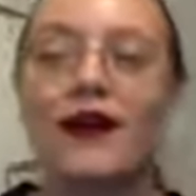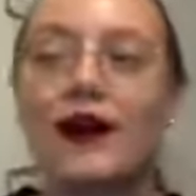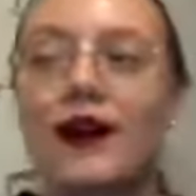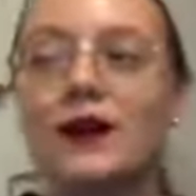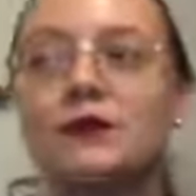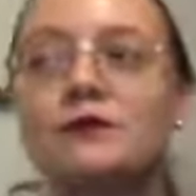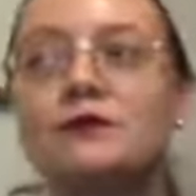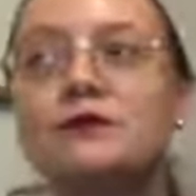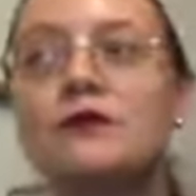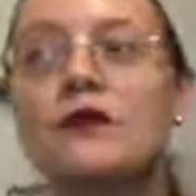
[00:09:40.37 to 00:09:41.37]
Um,
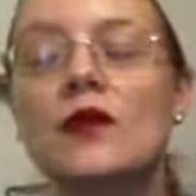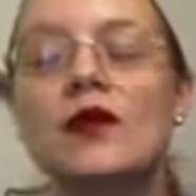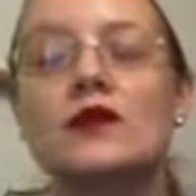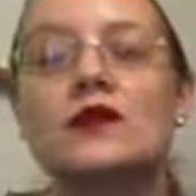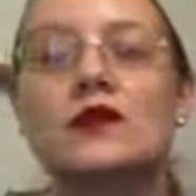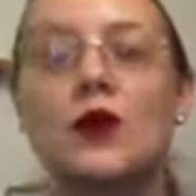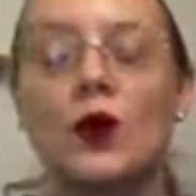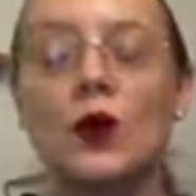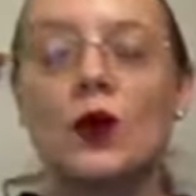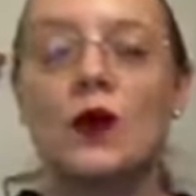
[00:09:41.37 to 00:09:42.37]

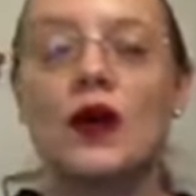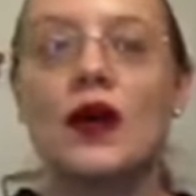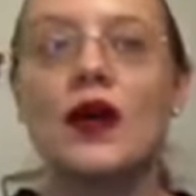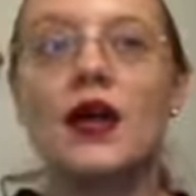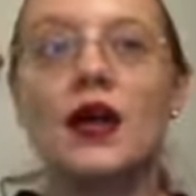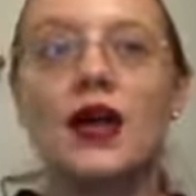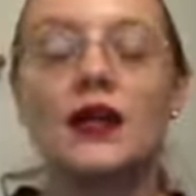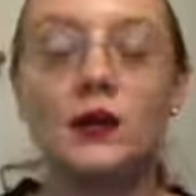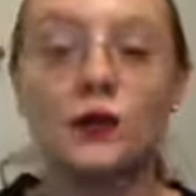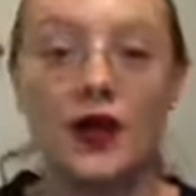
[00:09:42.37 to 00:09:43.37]
so
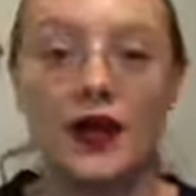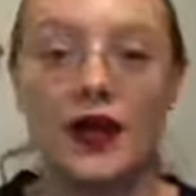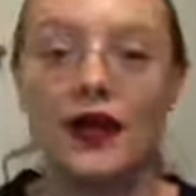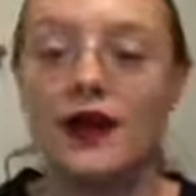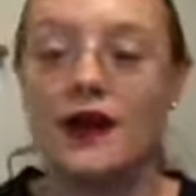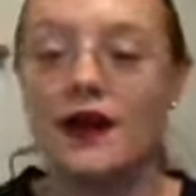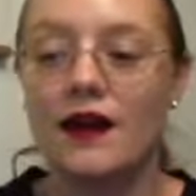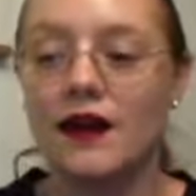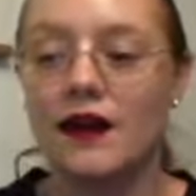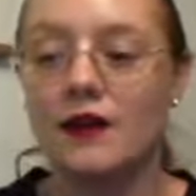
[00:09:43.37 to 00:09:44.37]
anyway,
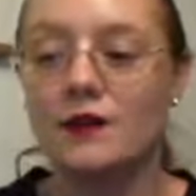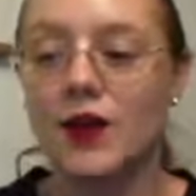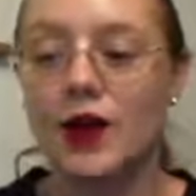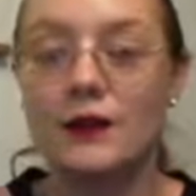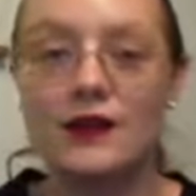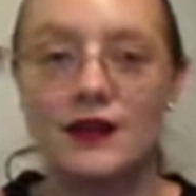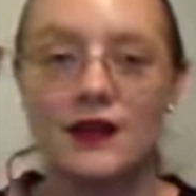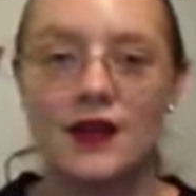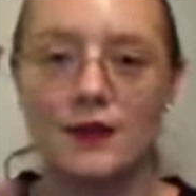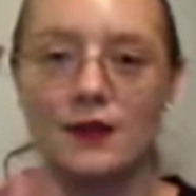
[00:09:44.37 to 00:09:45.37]
Um, wrapping this
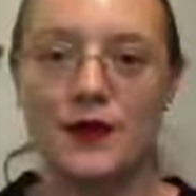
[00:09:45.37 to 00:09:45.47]
up,